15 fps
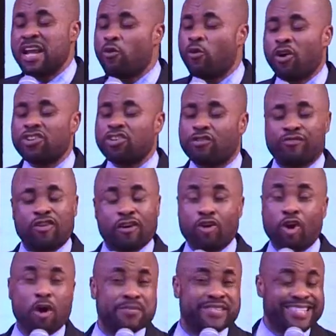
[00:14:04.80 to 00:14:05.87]
the word of God
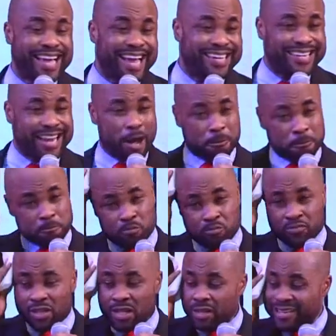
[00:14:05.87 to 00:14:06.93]
upside down.
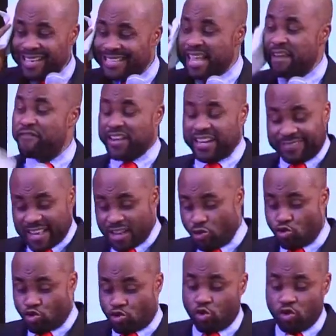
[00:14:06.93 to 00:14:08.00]
It's everything
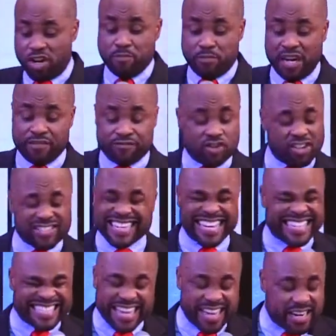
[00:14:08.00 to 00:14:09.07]
you truly believe. Just
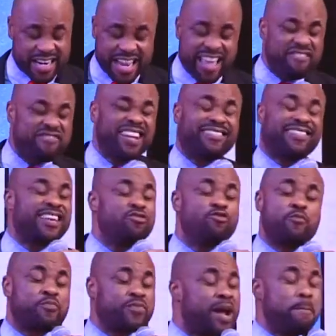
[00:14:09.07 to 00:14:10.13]
I said it. Everything
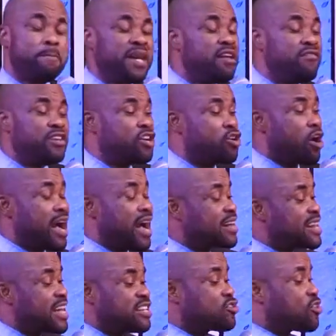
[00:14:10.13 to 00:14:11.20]
you pray and believe with your
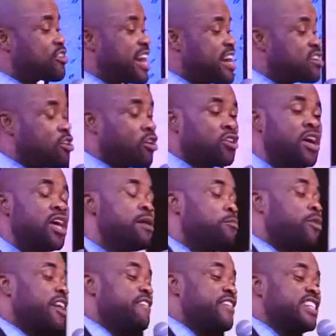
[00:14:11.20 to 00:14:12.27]
heart that is already done.
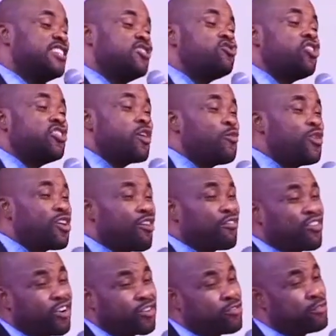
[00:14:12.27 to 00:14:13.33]
But if it is not the will of
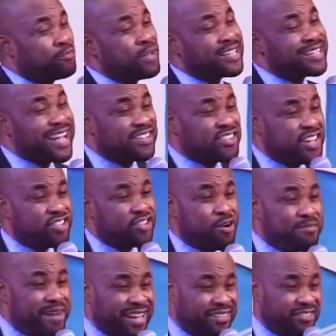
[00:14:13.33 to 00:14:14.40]
God, you better change
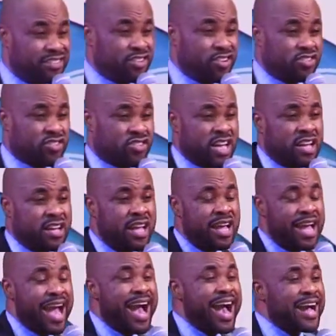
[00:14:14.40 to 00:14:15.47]
your mind. Just say,
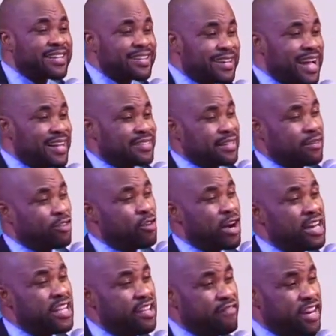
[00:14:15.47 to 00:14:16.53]
act as it will.
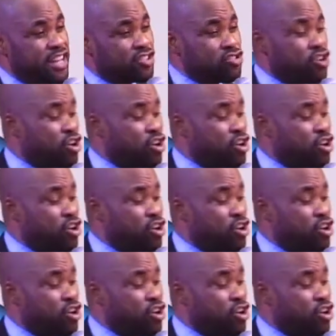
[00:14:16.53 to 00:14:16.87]
If it is